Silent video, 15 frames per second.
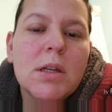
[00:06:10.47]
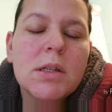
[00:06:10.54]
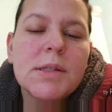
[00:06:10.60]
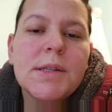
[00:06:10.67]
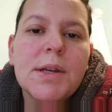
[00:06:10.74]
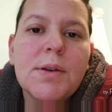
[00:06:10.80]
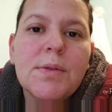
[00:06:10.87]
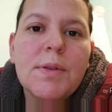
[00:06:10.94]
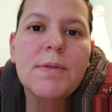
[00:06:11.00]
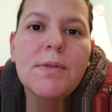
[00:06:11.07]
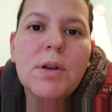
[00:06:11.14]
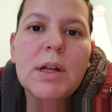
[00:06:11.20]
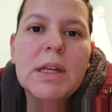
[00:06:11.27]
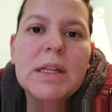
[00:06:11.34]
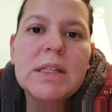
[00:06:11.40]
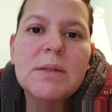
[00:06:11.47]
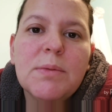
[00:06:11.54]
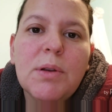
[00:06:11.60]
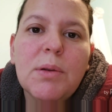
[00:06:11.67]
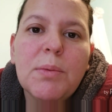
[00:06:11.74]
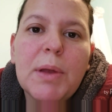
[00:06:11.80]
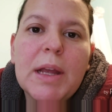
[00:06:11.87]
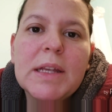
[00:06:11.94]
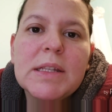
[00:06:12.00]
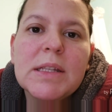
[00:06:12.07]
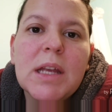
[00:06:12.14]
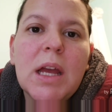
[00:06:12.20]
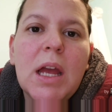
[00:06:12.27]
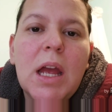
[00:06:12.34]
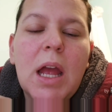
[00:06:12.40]
so the flooring needs to be
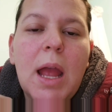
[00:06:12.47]
replaced.